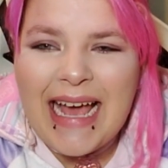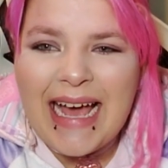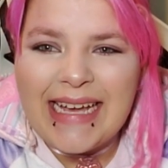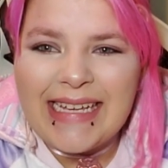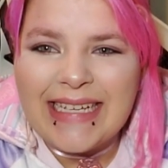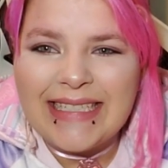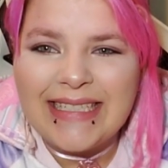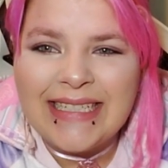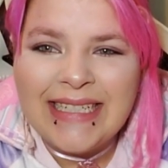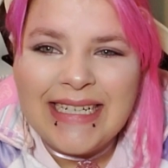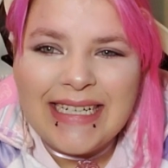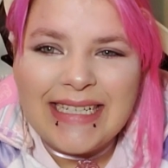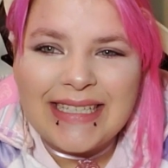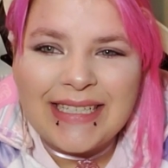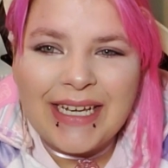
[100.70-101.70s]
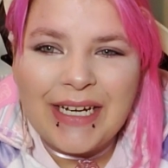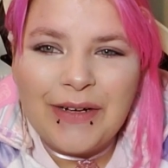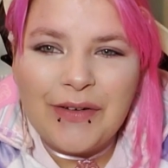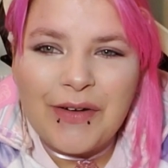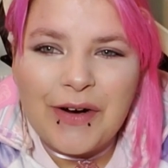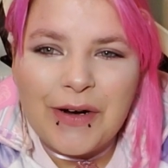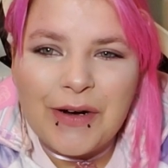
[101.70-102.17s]
I guess it's kind
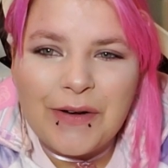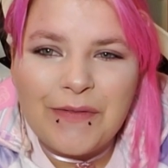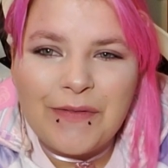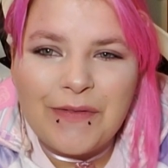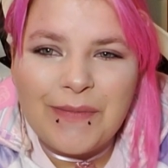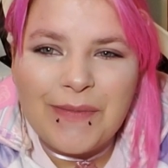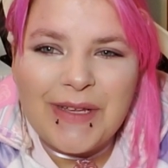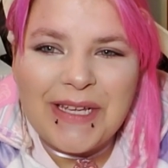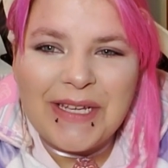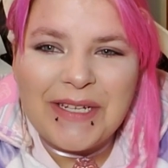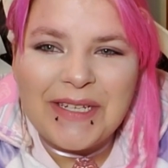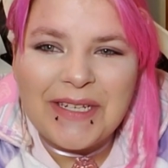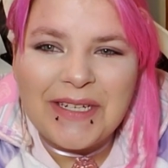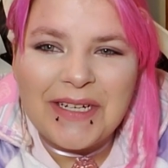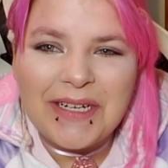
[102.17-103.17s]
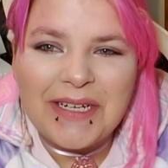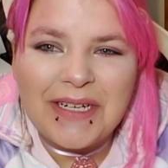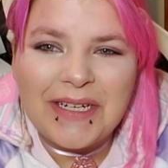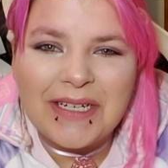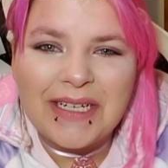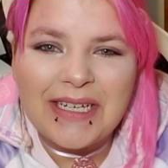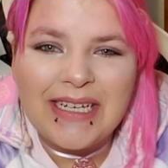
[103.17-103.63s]
of hard for me to
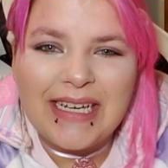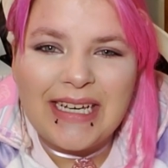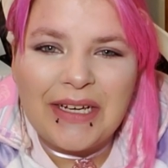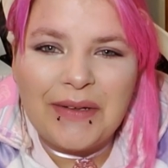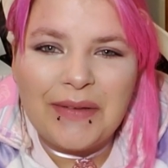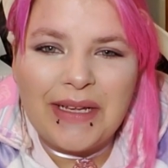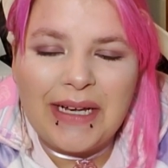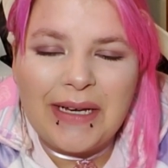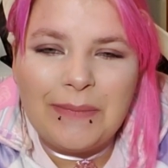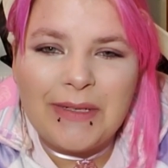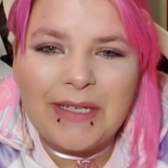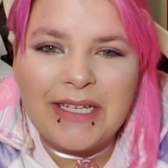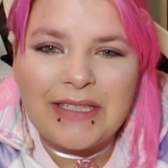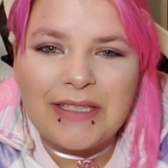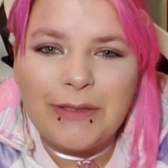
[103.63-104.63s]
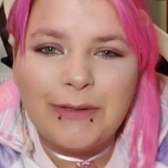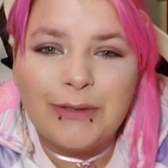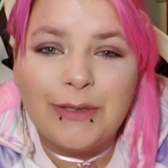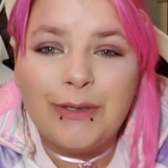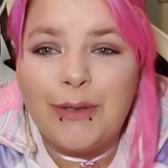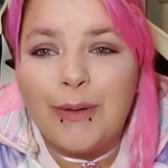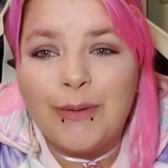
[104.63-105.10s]
talk out loud because I
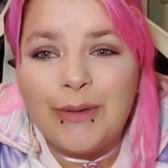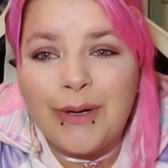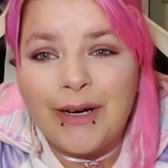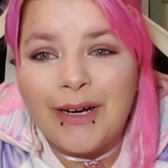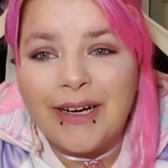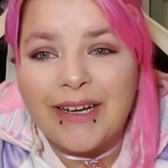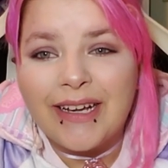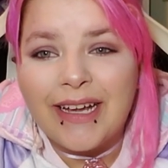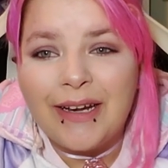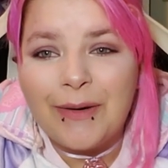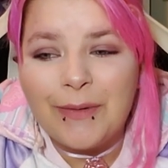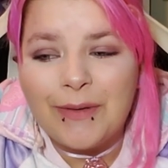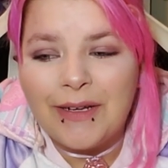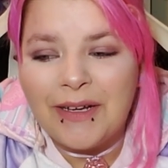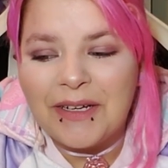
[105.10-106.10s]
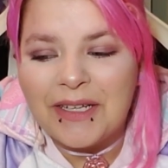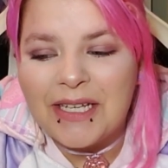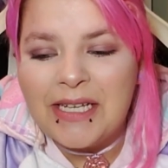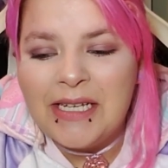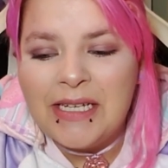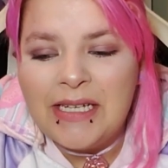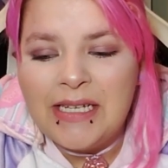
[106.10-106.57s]
usually don't talk. I don't talk
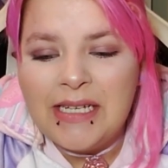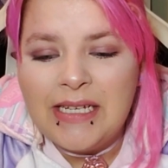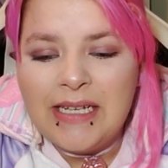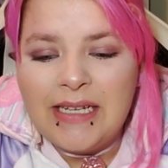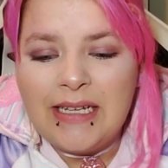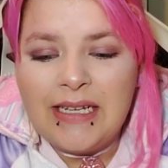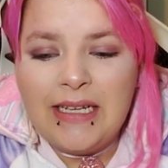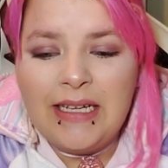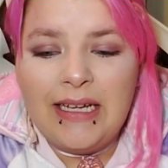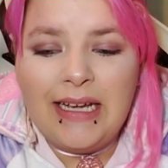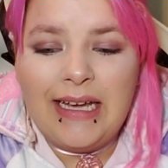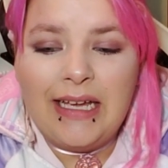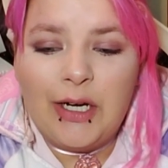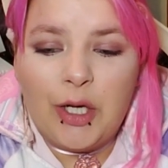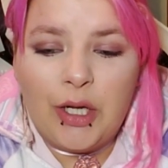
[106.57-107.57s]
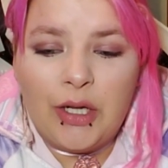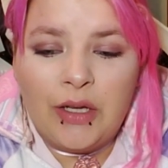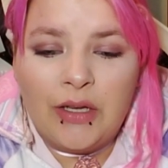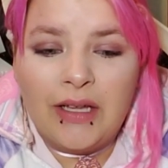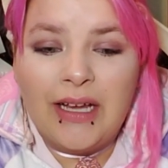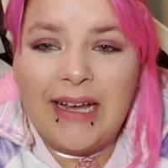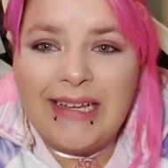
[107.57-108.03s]
at
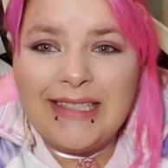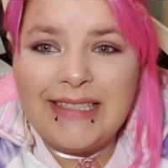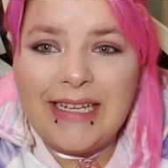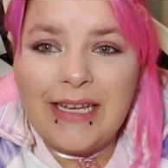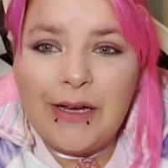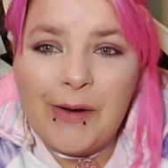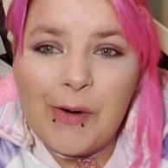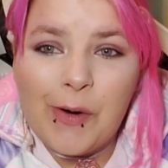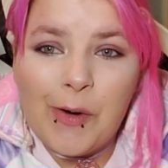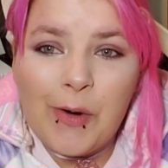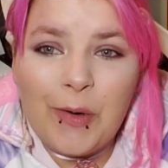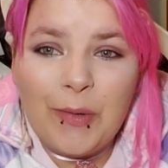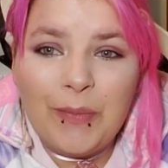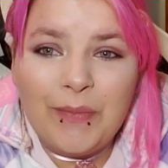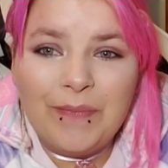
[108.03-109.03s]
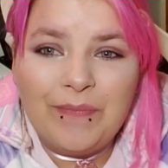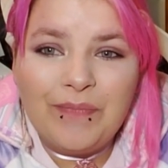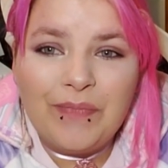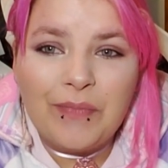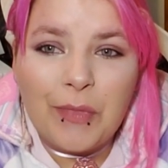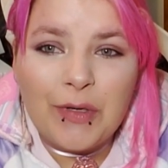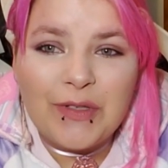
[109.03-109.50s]
all. I stay at
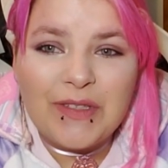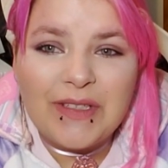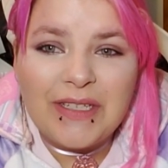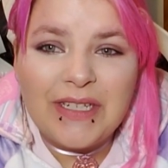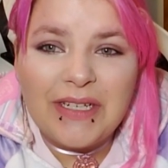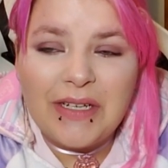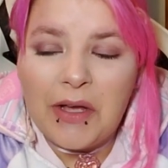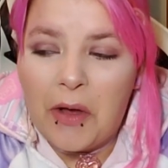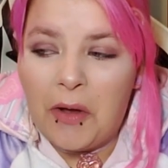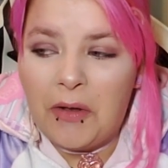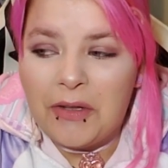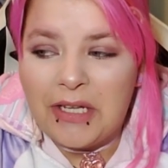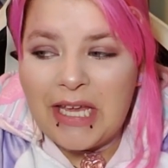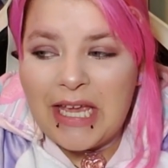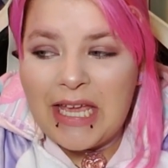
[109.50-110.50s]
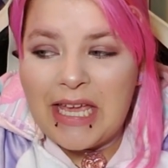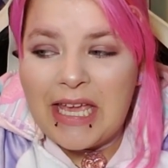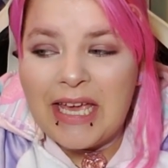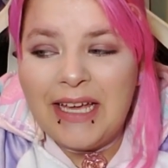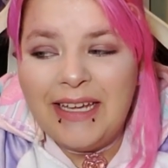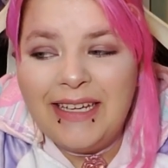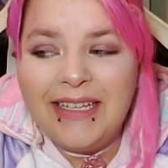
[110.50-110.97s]
home most all
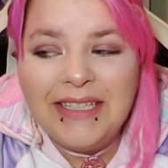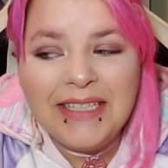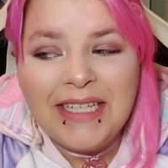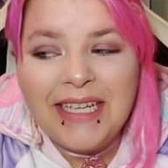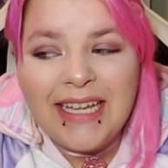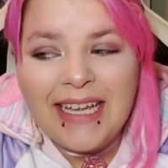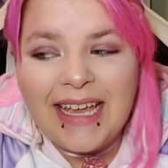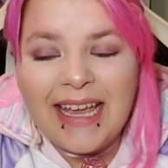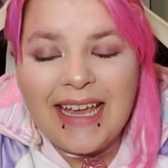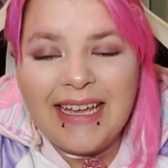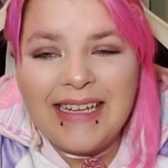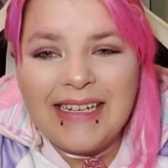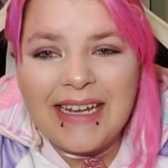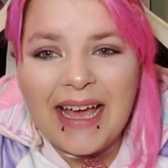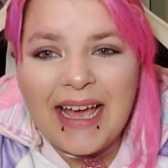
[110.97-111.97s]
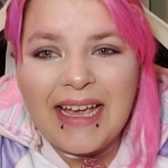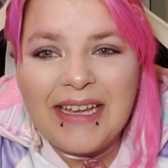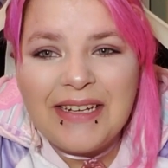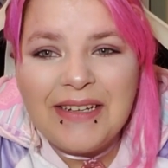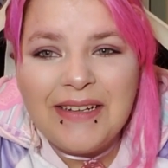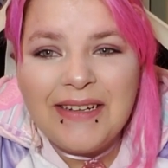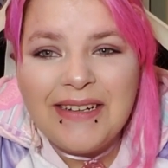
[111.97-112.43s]
day, and I,